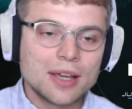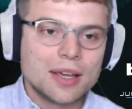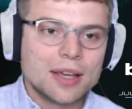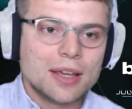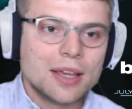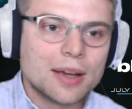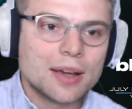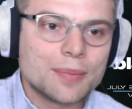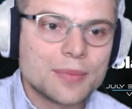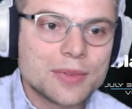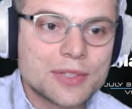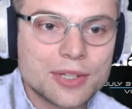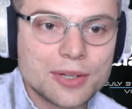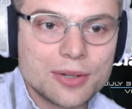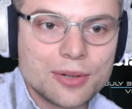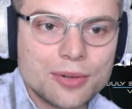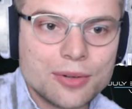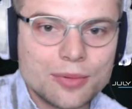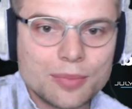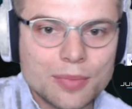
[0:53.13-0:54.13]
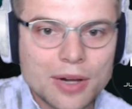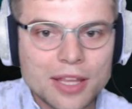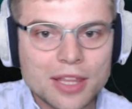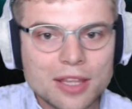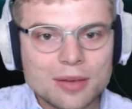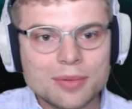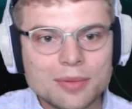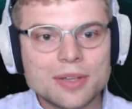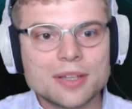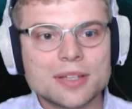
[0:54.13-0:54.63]
Yeah, so my
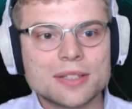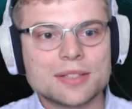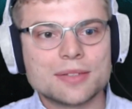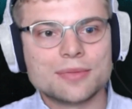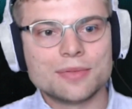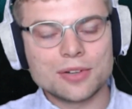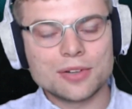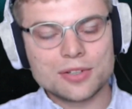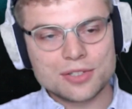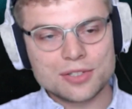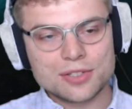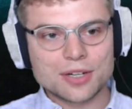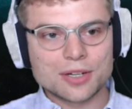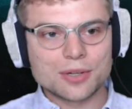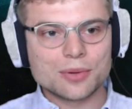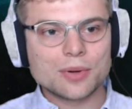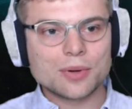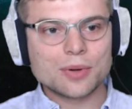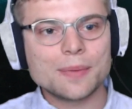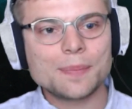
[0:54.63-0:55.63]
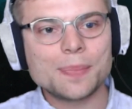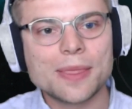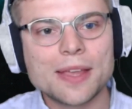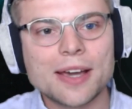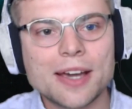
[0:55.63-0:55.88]
name is Wojciech Reguła.